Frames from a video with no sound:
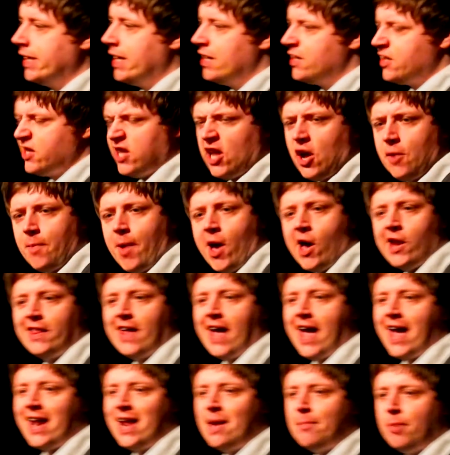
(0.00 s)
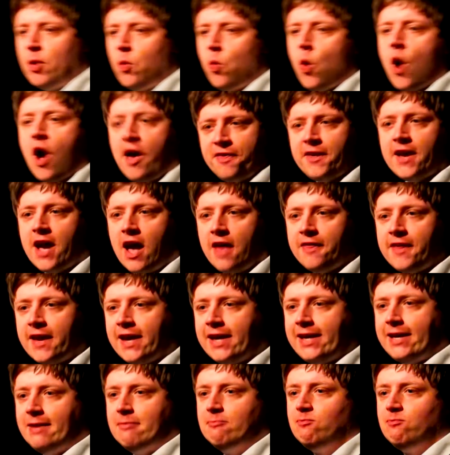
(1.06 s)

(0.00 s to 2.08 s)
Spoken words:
Slow burn of that, but worth it, I think.